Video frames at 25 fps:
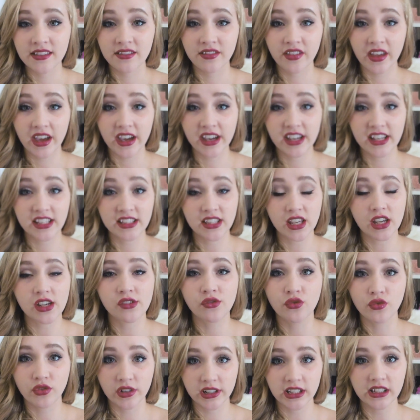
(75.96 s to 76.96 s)
that is
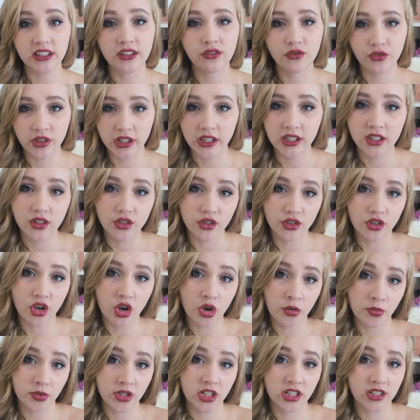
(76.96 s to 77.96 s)
a really good
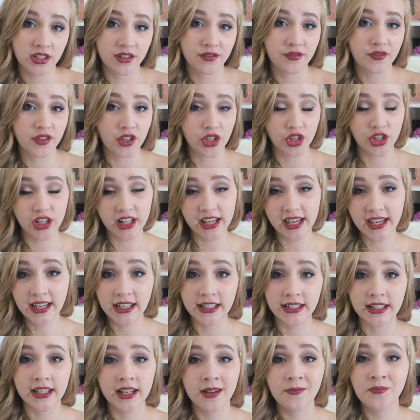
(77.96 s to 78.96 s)
option for you to
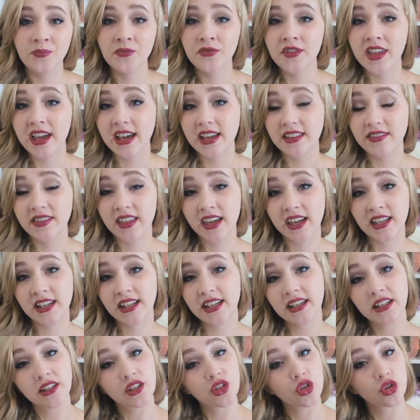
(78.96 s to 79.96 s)
eat. Then
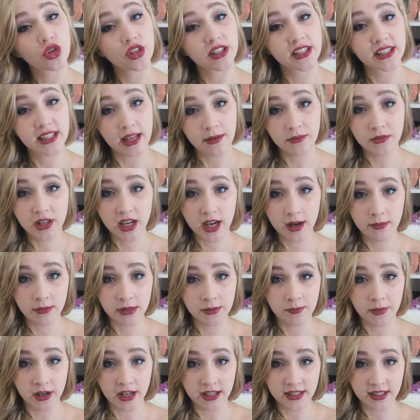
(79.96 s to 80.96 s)
in your
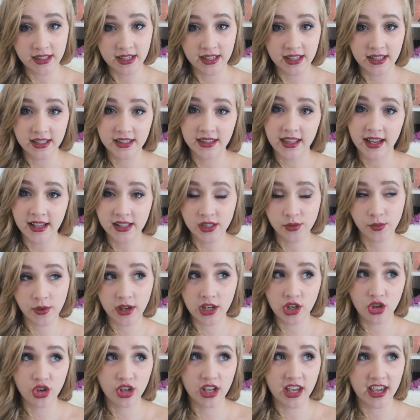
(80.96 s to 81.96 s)
sometimes basket, that's where
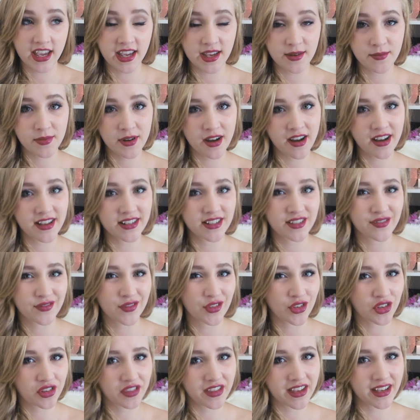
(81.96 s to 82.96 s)
you keep kind
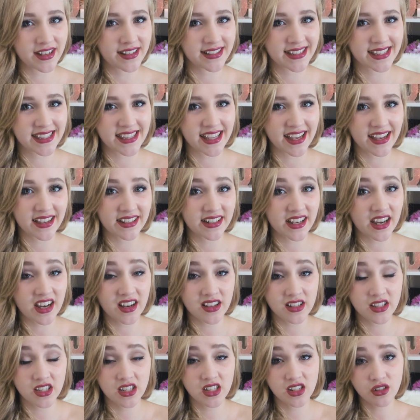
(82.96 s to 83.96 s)
of your things that
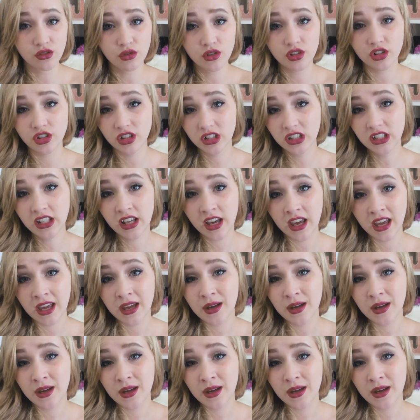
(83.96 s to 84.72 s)
are still good,